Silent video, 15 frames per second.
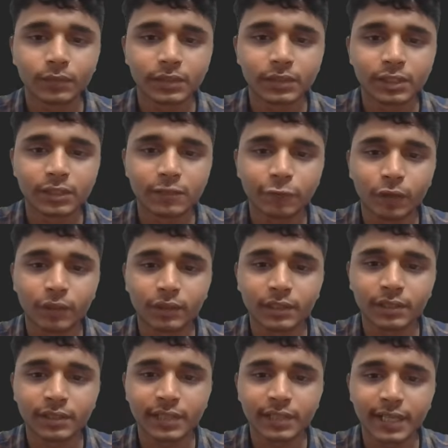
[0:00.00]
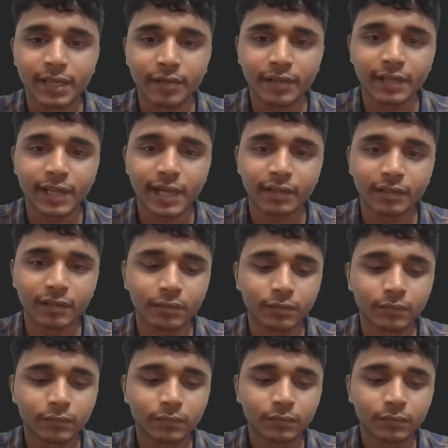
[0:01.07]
this is for the secondary diagonal.